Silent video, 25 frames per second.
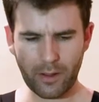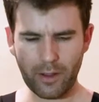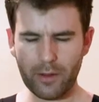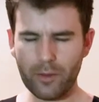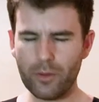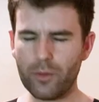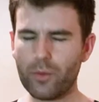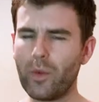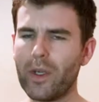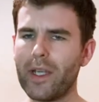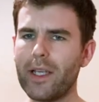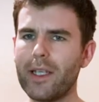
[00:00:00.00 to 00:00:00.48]

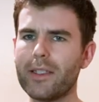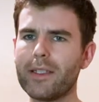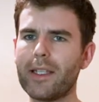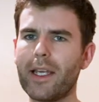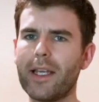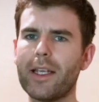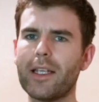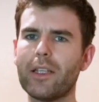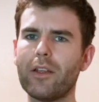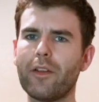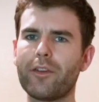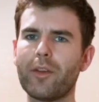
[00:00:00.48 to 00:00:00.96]
the weird
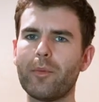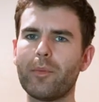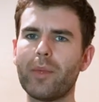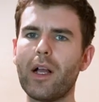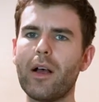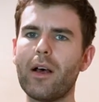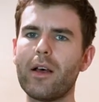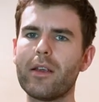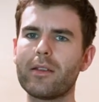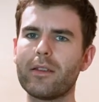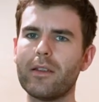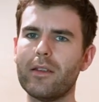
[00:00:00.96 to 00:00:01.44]
taking off the
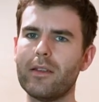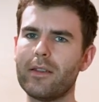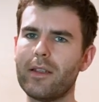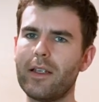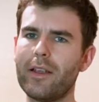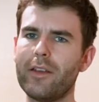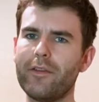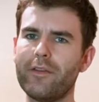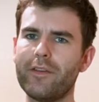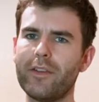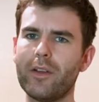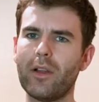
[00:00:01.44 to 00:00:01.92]
plasters, I
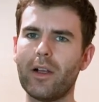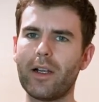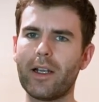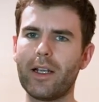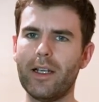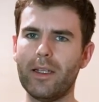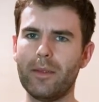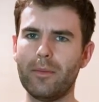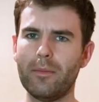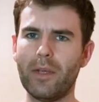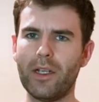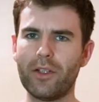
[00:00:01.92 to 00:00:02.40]
didn't feel like I
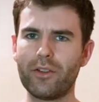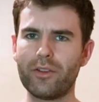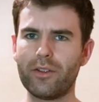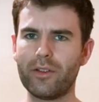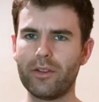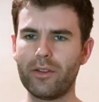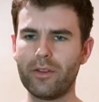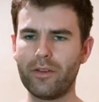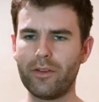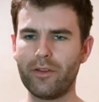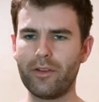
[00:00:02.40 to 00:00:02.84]
had much